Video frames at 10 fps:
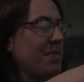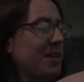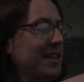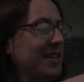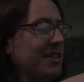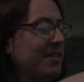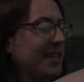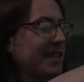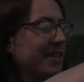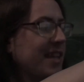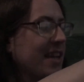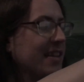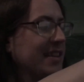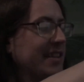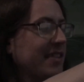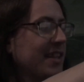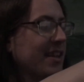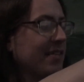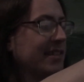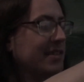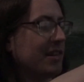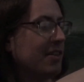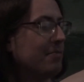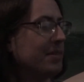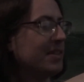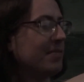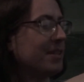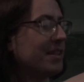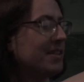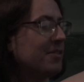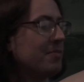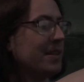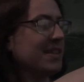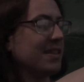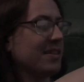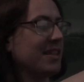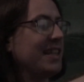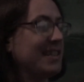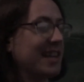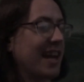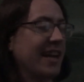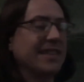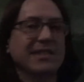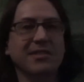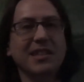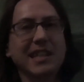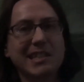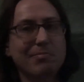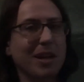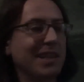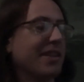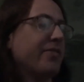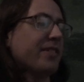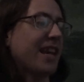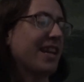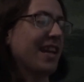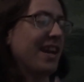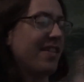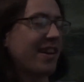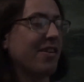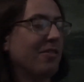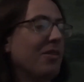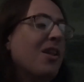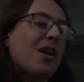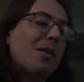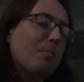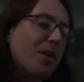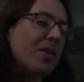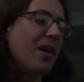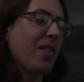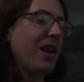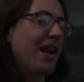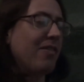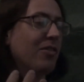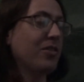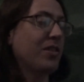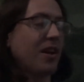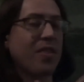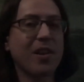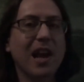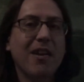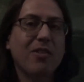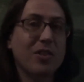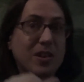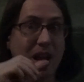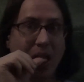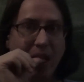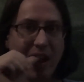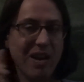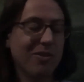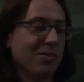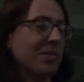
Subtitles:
you should do this at the end so that it goes throughout, but I'm going to do a bit at each layer so that it spreads over that layer. Then I'll put another layer on, another layer on, another layer on.